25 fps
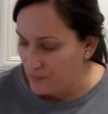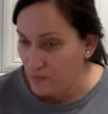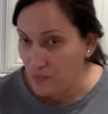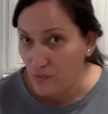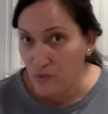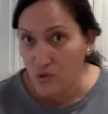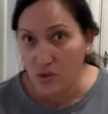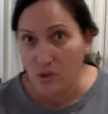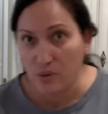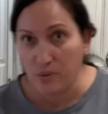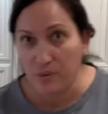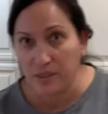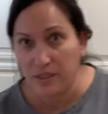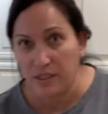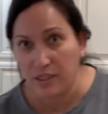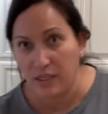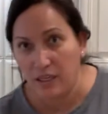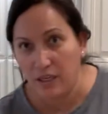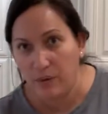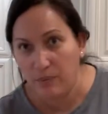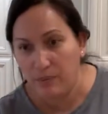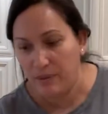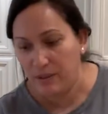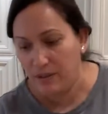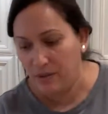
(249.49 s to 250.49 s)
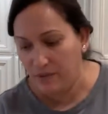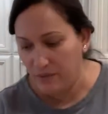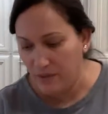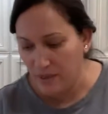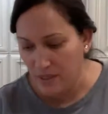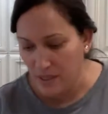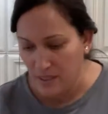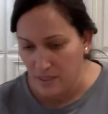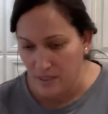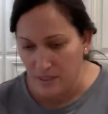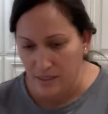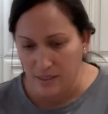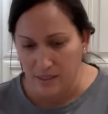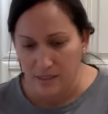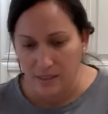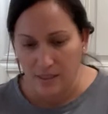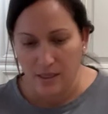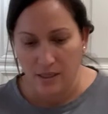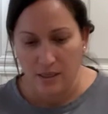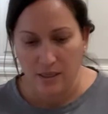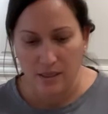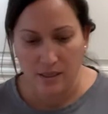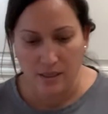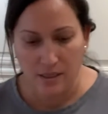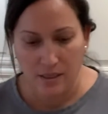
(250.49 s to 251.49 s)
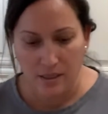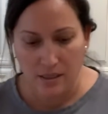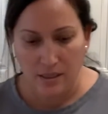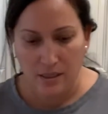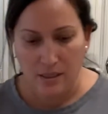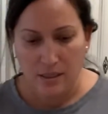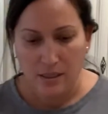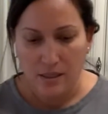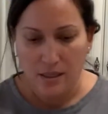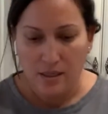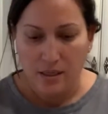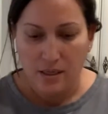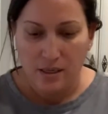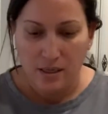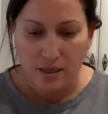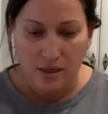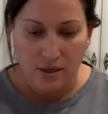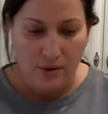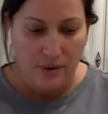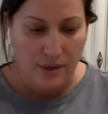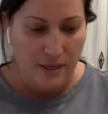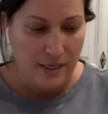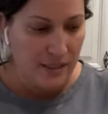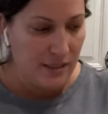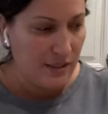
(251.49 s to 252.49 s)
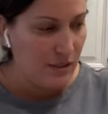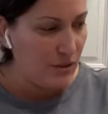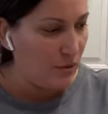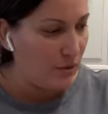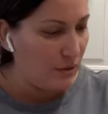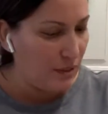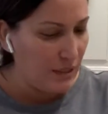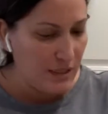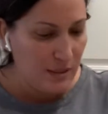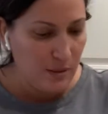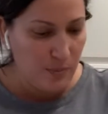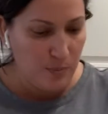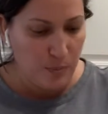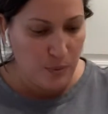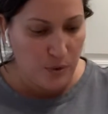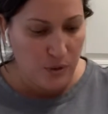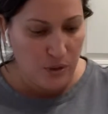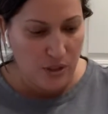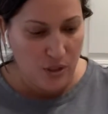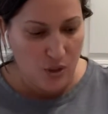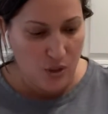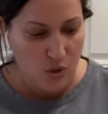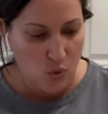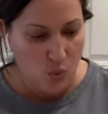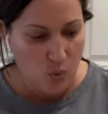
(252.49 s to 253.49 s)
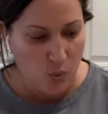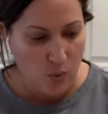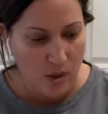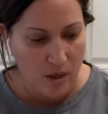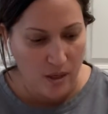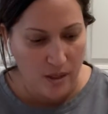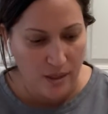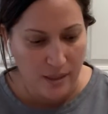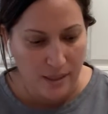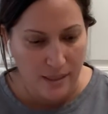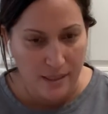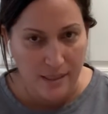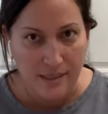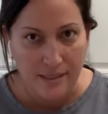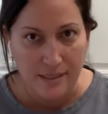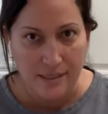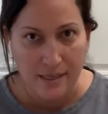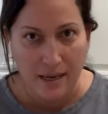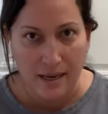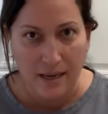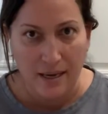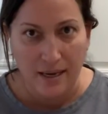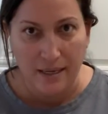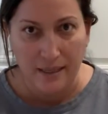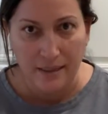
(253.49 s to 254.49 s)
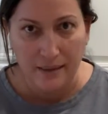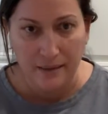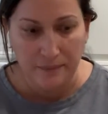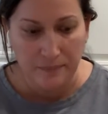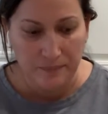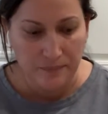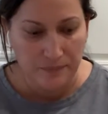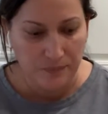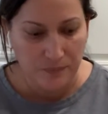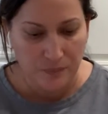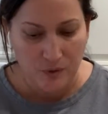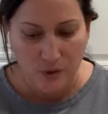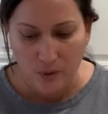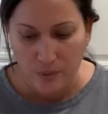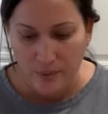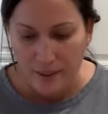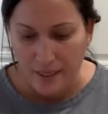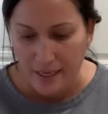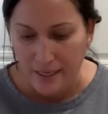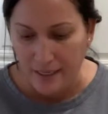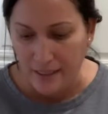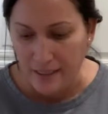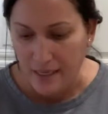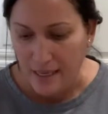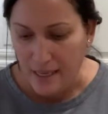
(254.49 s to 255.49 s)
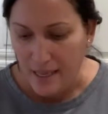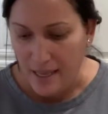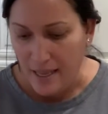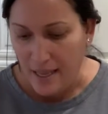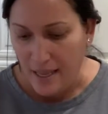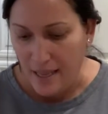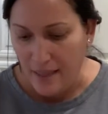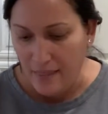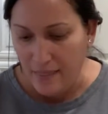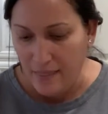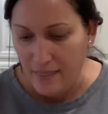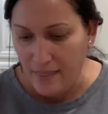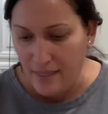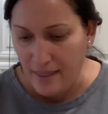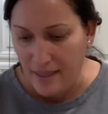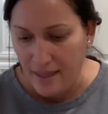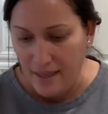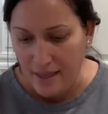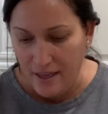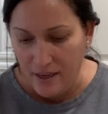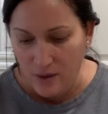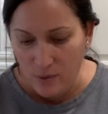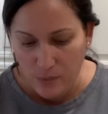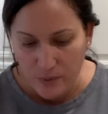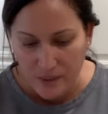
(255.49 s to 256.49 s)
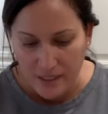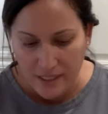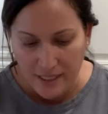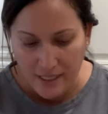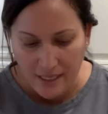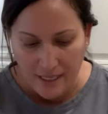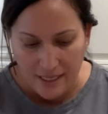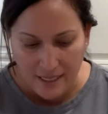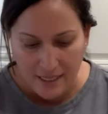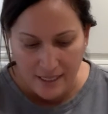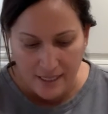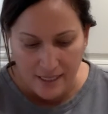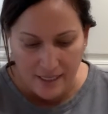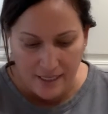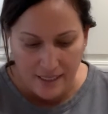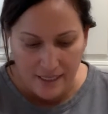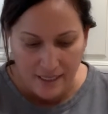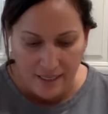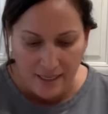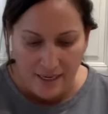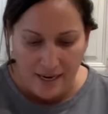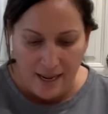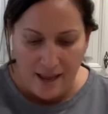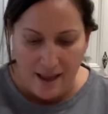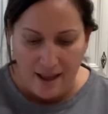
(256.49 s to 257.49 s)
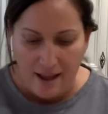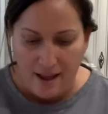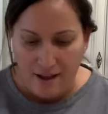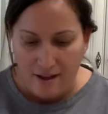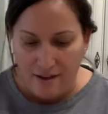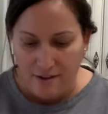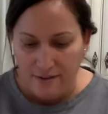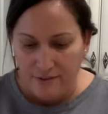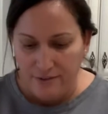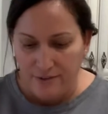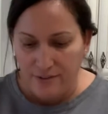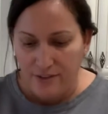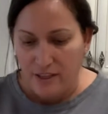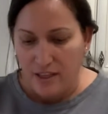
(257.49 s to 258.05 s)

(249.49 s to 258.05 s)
So we're gonna get rid of this. All right, so let's put this one aside, okay? And then we're gonna cut it in half.